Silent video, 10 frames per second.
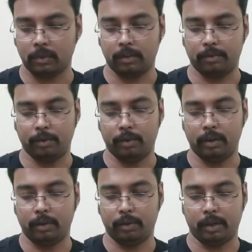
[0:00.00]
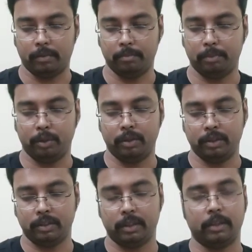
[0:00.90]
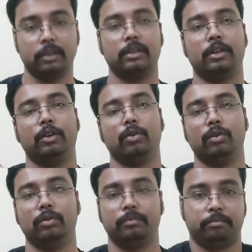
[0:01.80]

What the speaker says: If you want, you can put the stickers in your